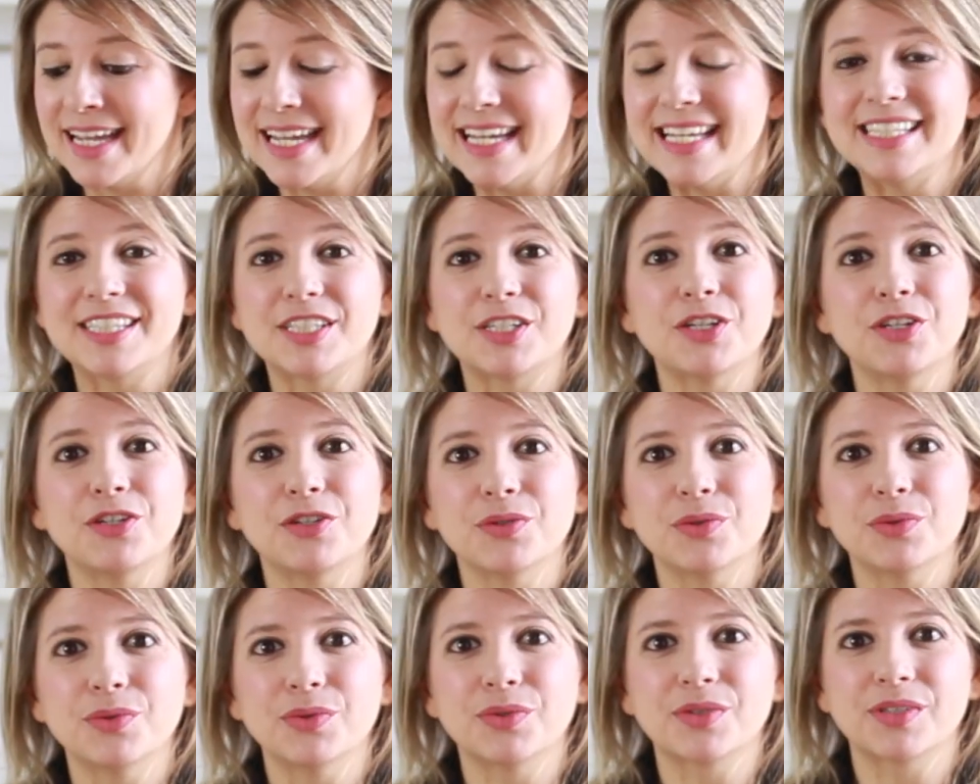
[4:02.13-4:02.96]
is to
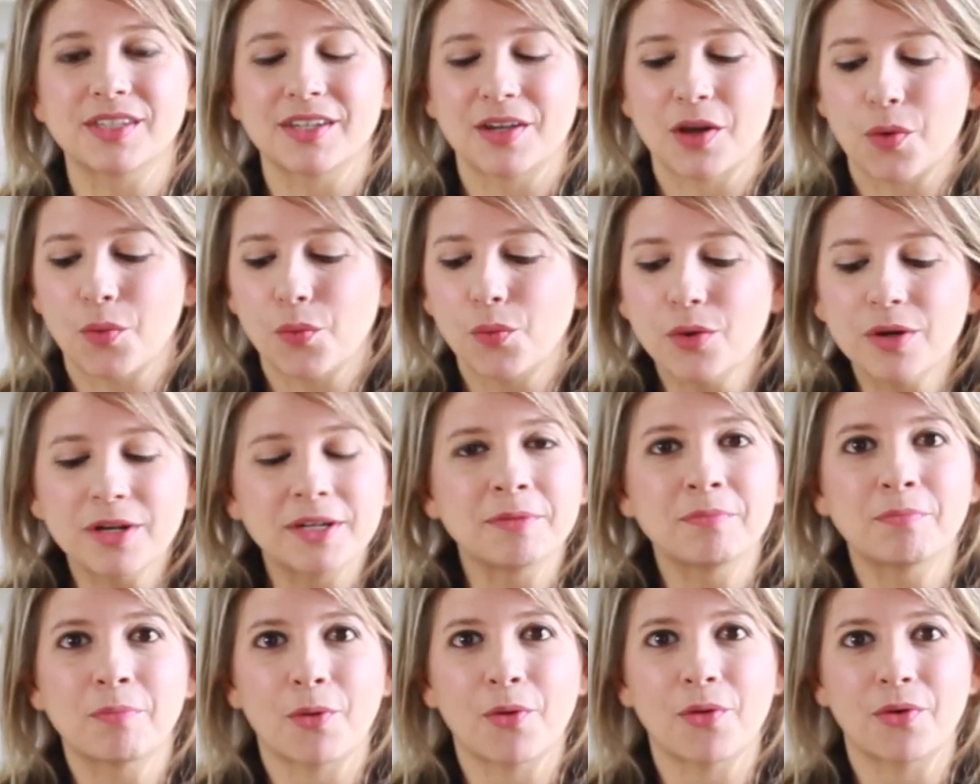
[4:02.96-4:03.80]
use
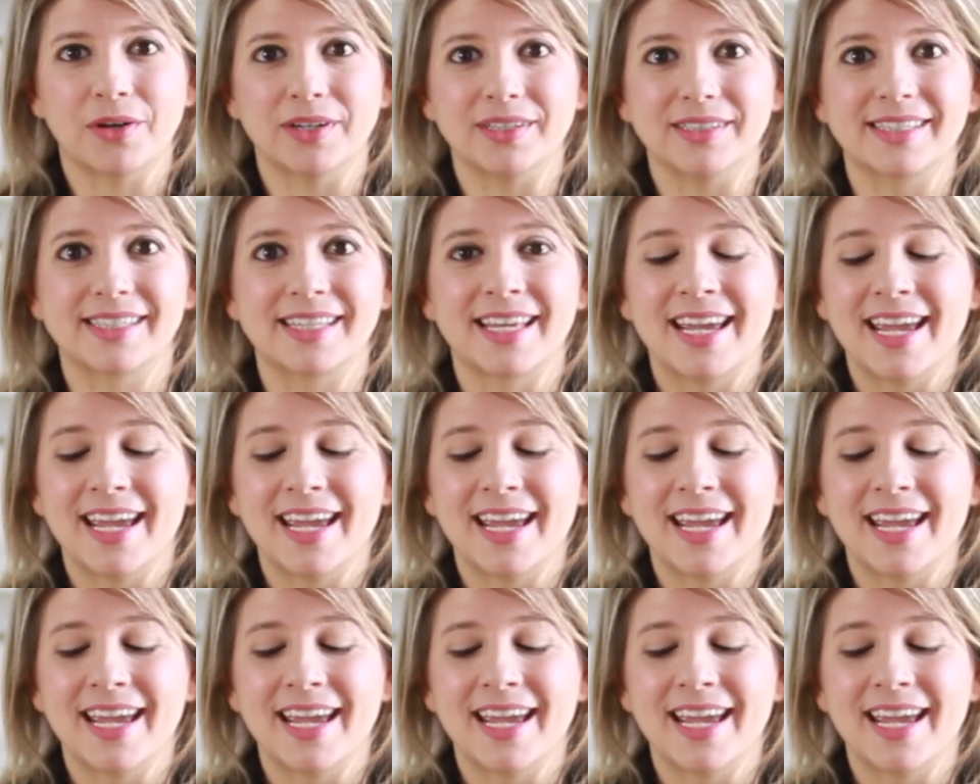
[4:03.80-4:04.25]
wooden boards,